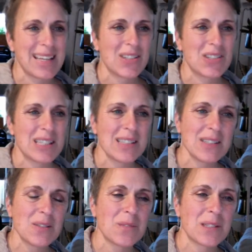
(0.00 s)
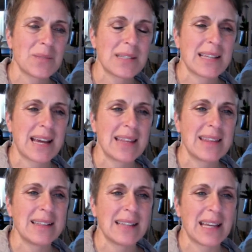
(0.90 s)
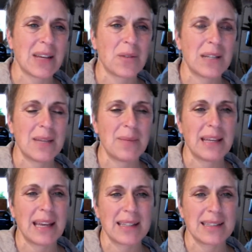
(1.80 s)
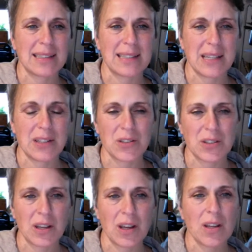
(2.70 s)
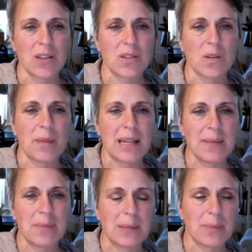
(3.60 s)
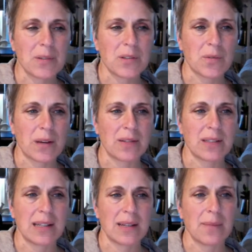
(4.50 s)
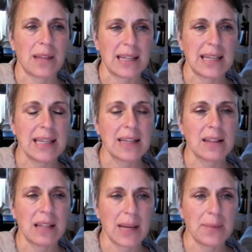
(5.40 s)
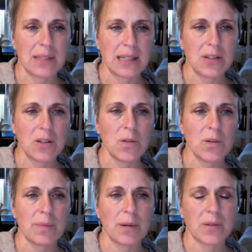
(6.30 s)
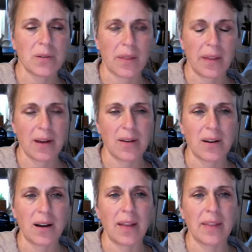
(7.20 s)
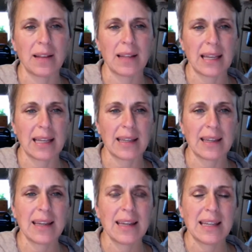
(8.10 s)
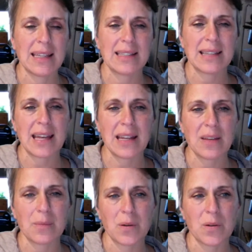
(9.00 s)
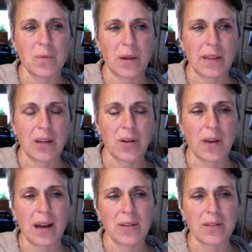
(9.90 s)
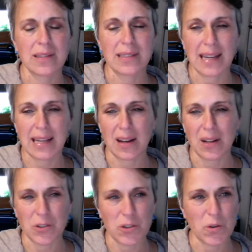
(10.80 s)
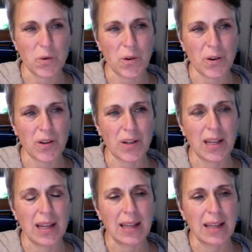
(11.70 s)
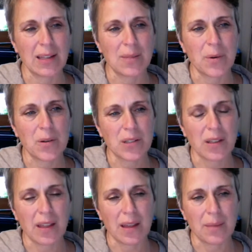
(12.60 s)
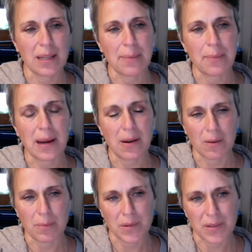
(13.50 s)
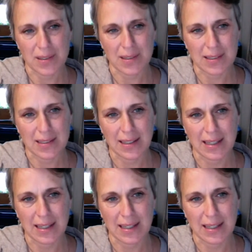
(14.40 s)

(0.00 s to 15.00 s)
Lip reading: Jesus was beside the lake when he began to teach. So many people surrounded him that he climbed into a boat there on the lake. He sat in the boat while the crowd stayed on shore. He spoke to them in parables.